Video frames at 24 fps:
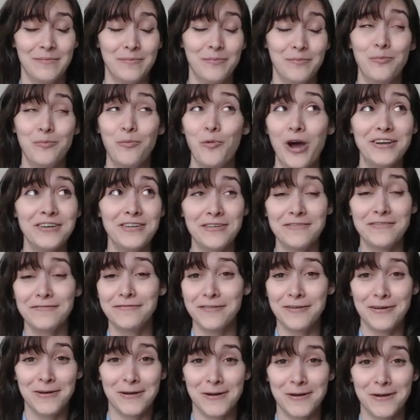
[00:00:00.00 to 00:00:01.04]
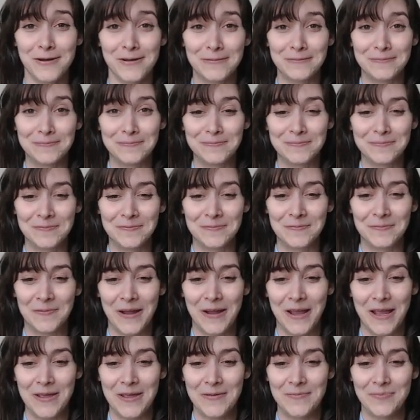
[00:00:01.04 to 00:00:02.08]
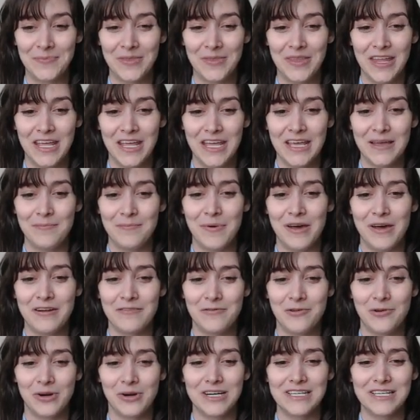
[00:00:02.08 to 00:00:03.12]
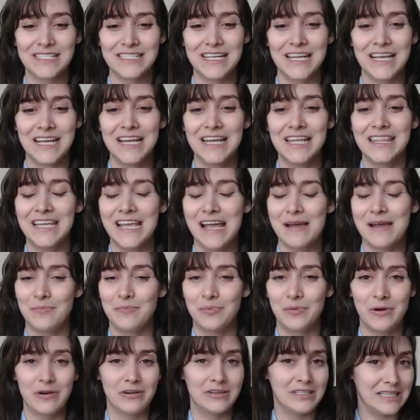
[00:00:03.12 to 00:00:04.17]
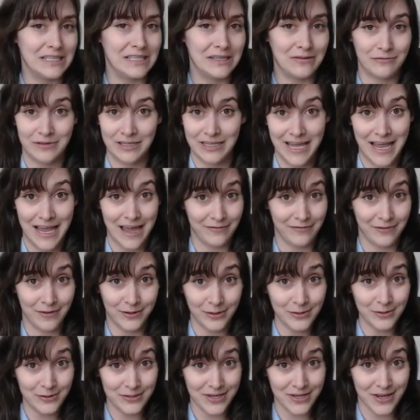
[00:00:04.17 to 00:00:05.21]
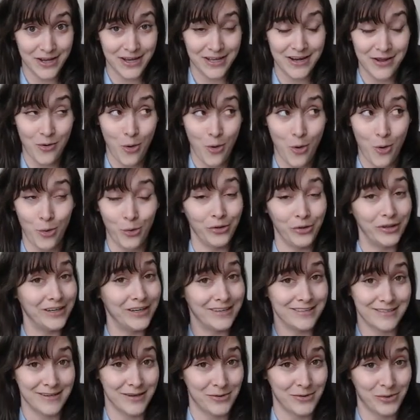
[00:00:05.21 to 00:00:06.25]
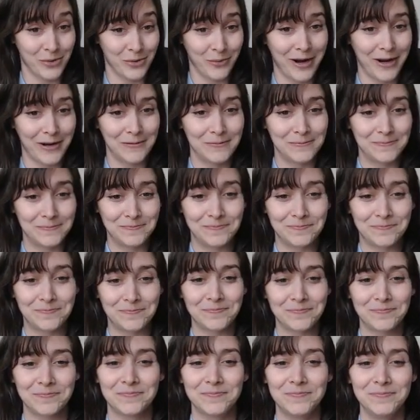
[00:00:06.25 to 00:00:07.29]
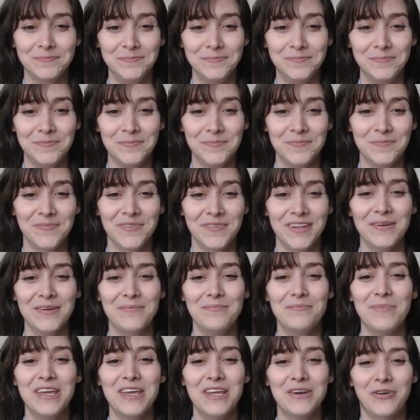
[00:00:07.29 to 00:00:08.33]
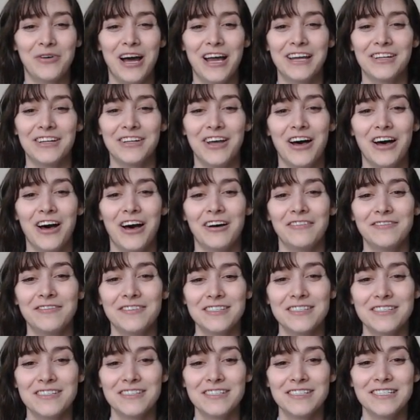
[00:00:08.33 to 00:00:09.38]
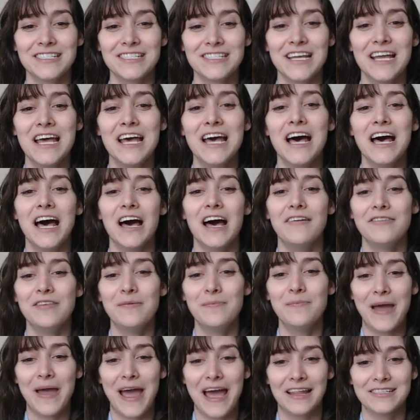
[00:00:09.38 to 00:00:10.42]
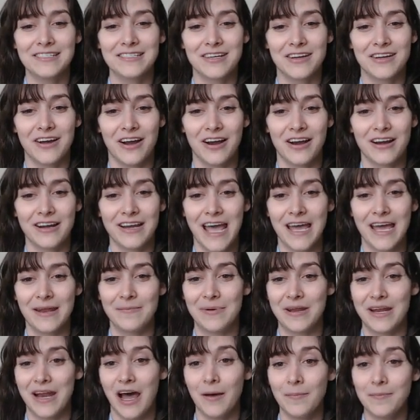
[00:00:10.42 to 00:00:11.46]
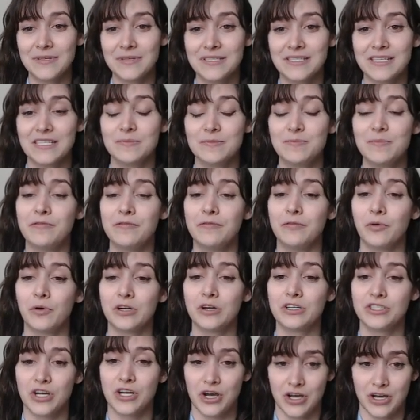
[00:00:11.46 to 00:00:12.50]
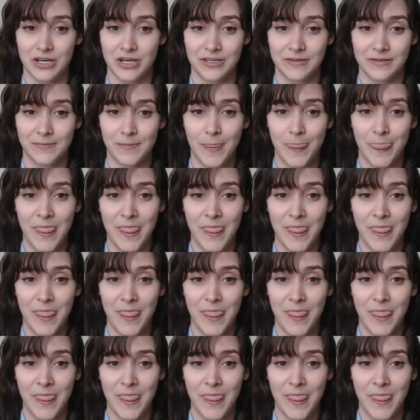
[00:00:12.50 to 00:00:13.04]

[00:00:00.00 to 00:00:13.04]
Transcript: Wonderful." Right? But of course, the emperor didn't really have clothes on, only his underwear. Meanwhile, officers of the palace guard had been up since before dawn.